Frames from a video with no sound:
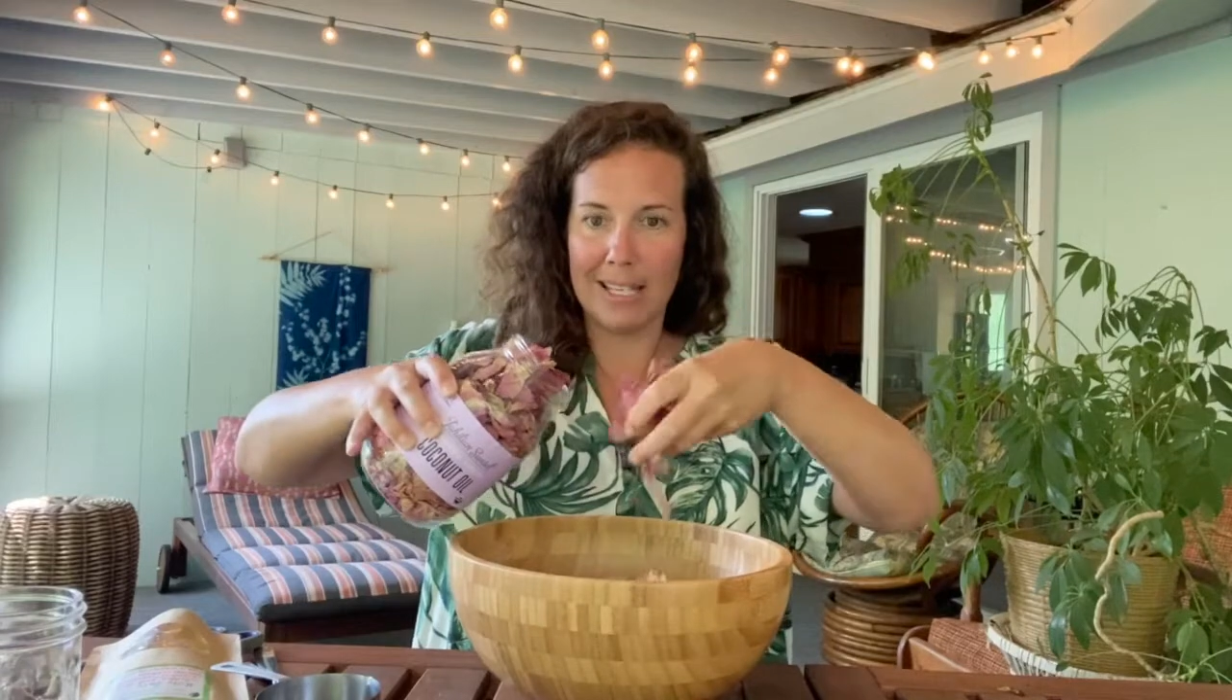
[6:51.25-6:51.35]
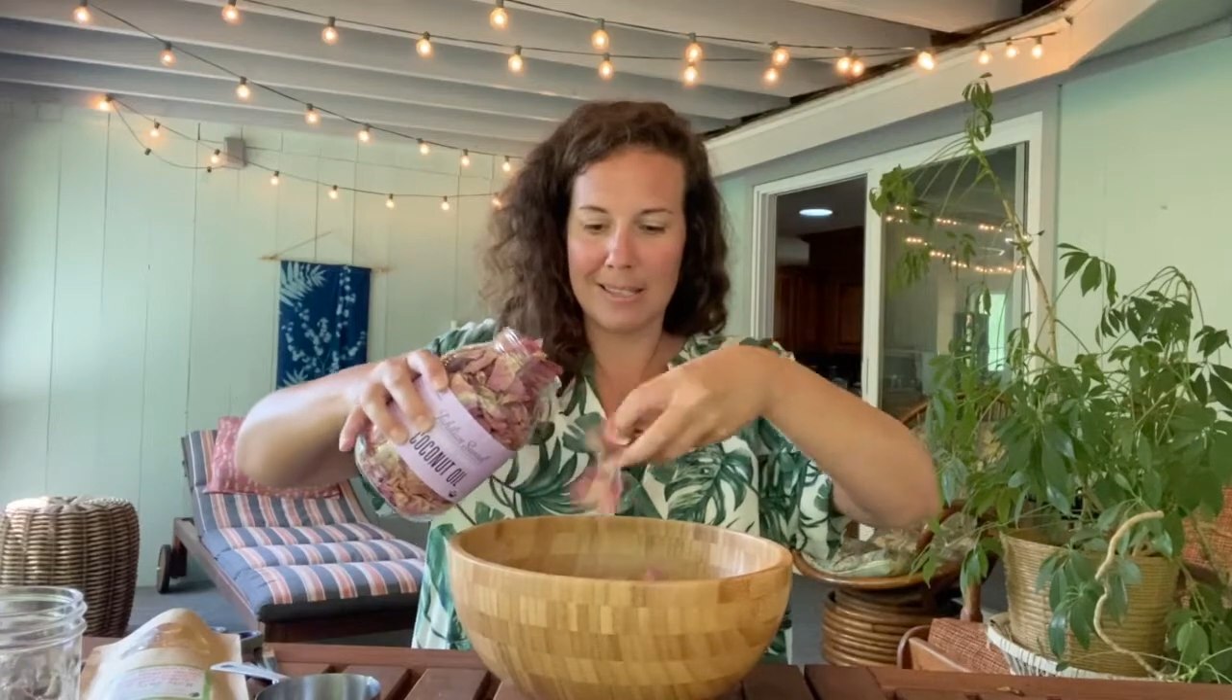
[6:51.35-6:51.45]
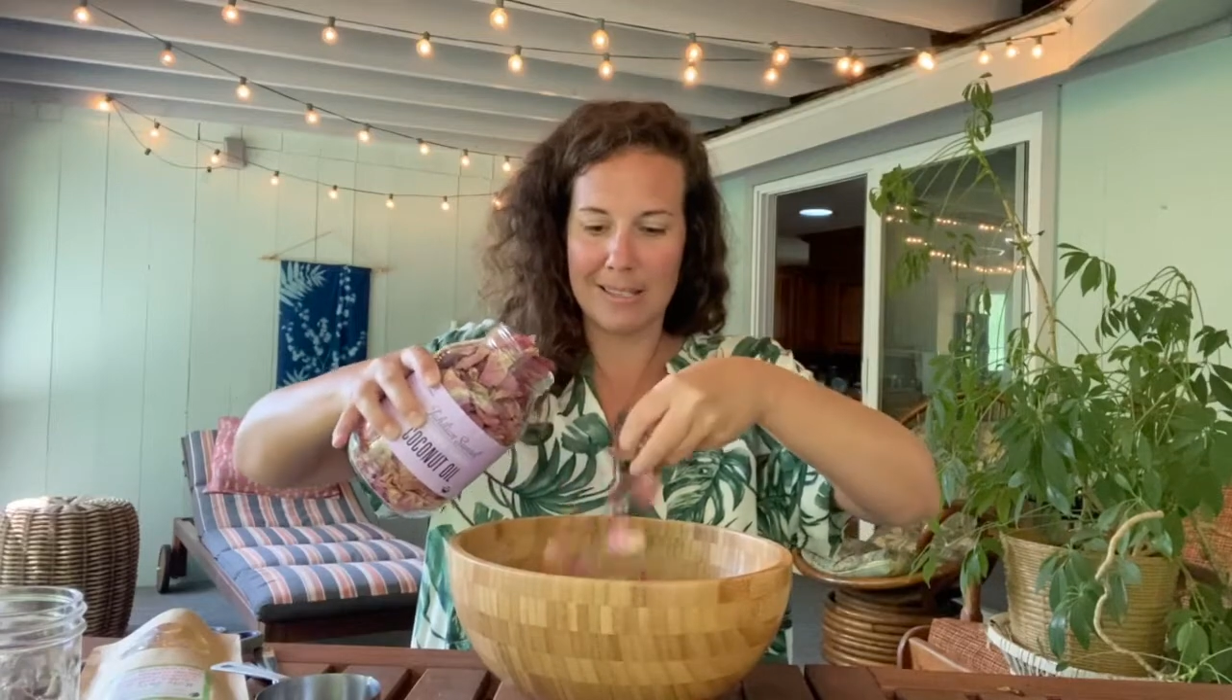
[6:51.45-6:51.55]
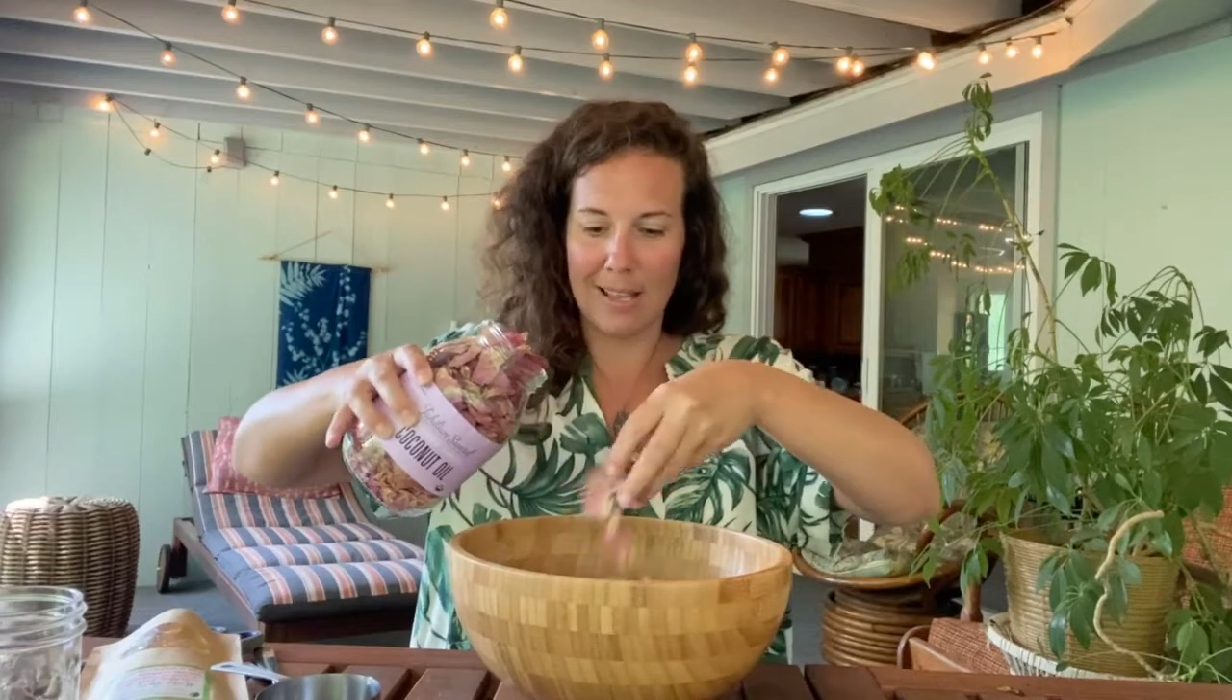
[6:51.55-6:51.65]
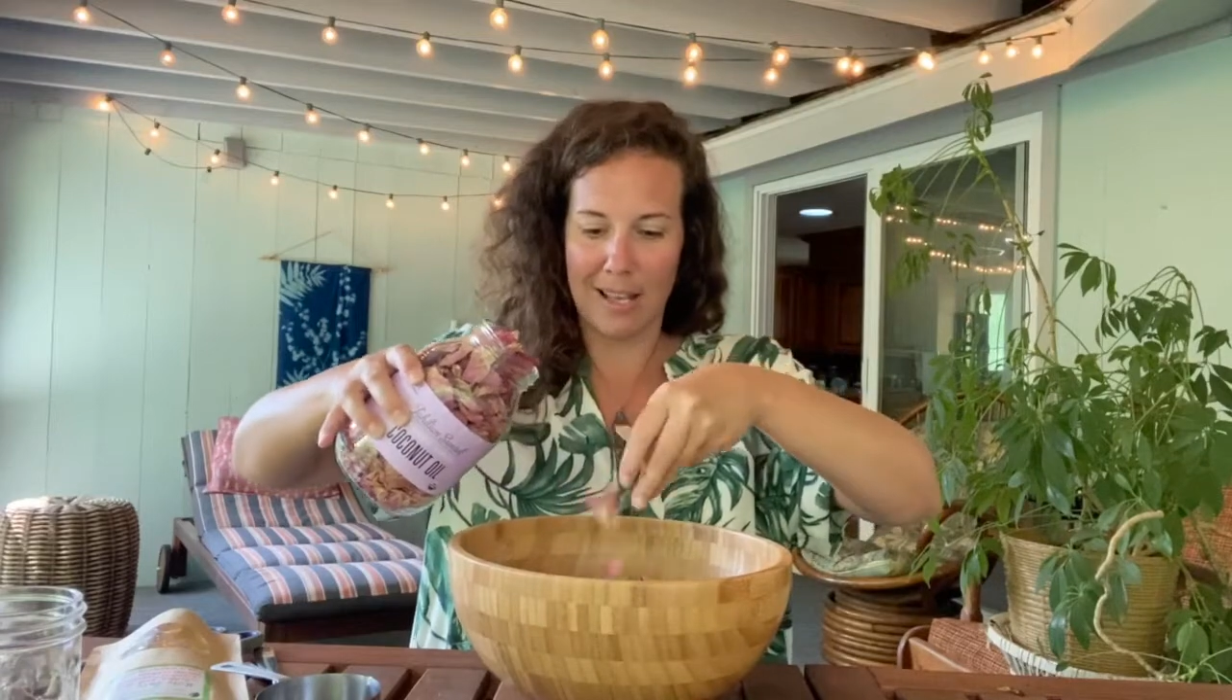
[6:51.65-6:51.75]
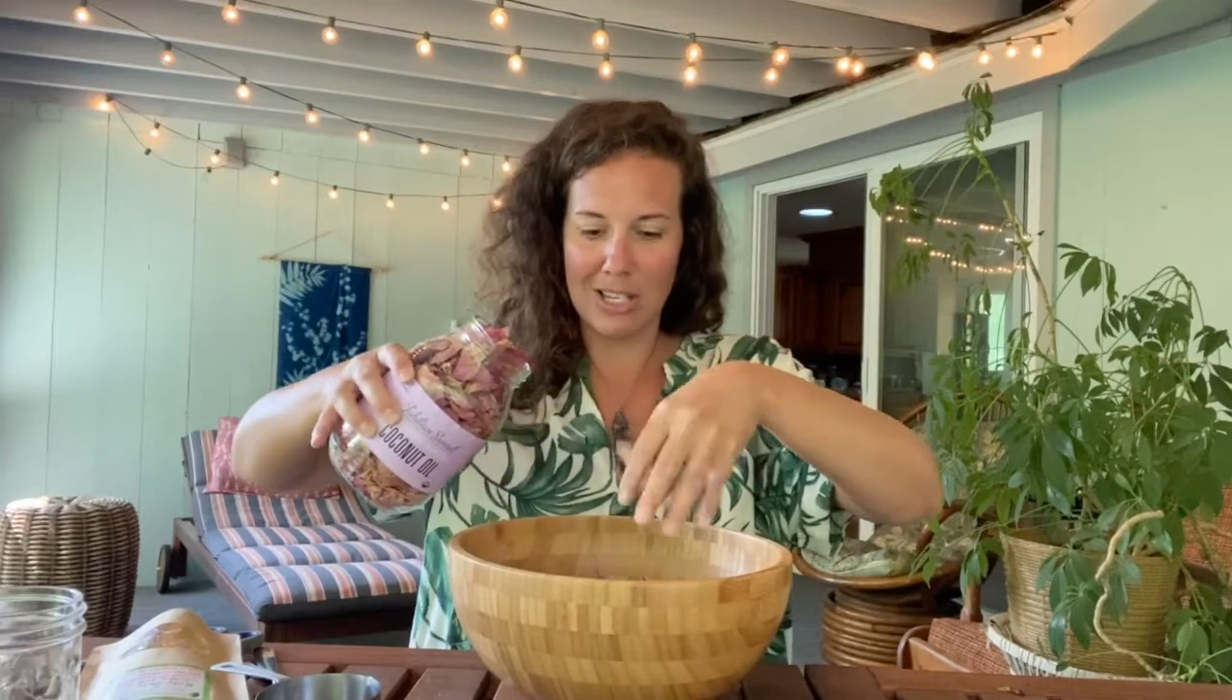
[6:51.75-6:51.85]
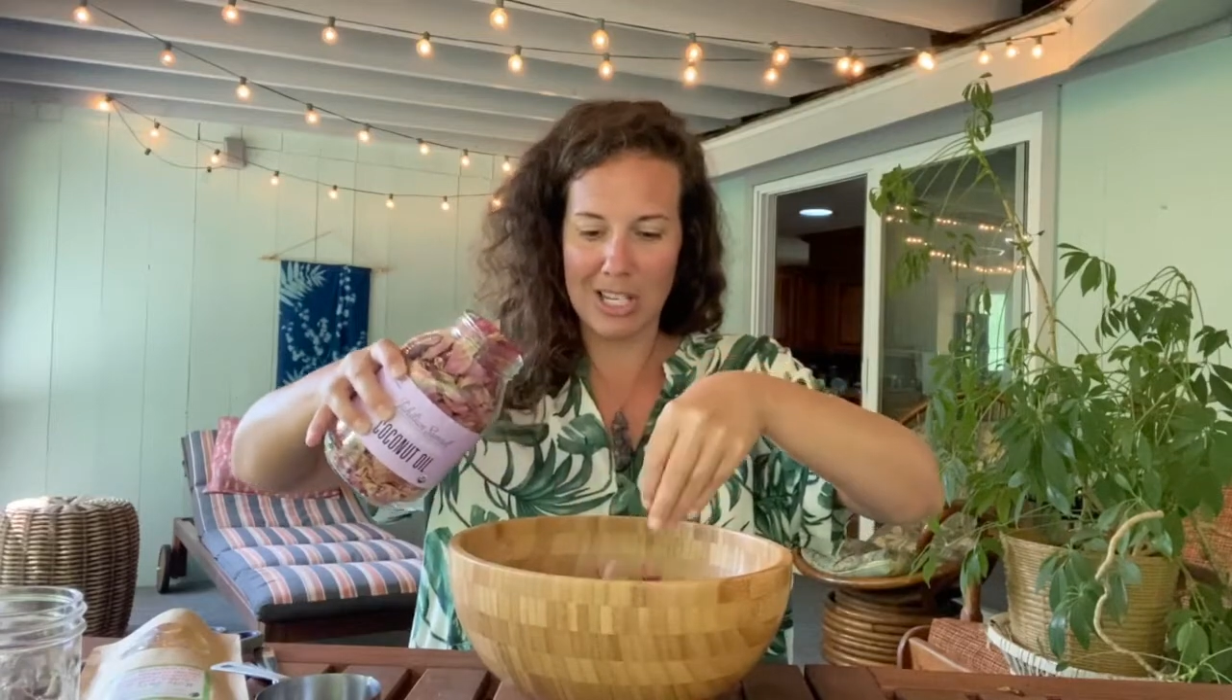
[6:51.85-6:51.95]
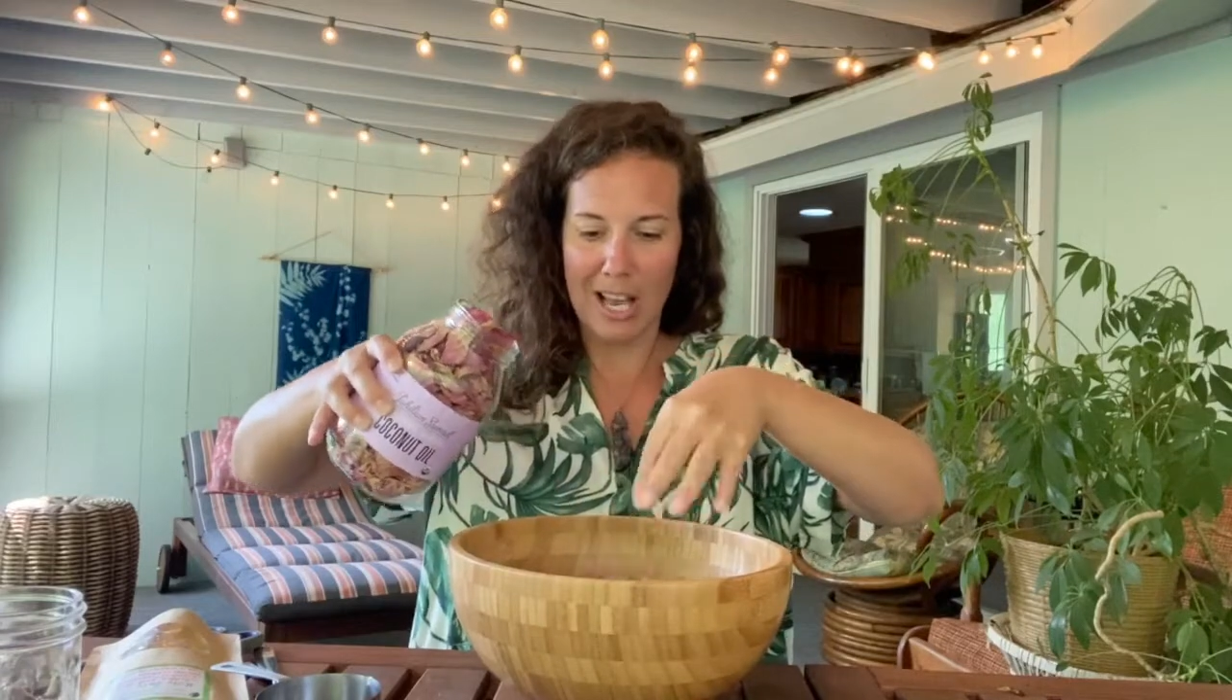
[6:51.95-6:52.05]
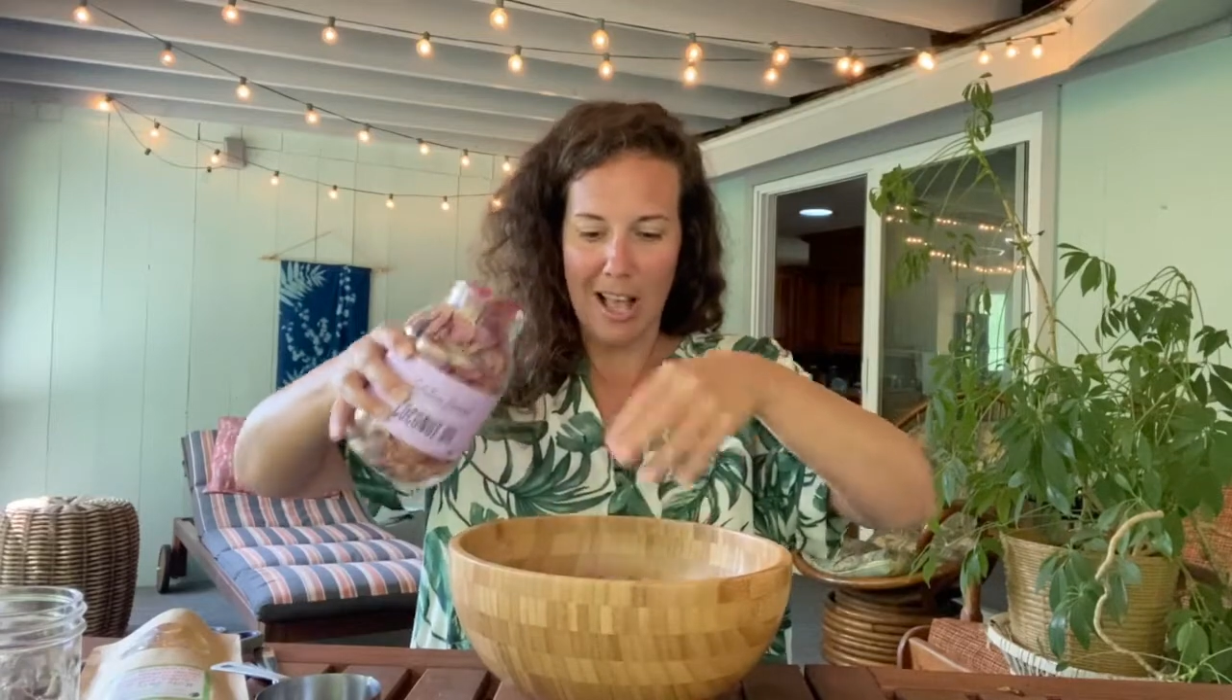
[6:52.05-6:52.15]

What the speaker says: such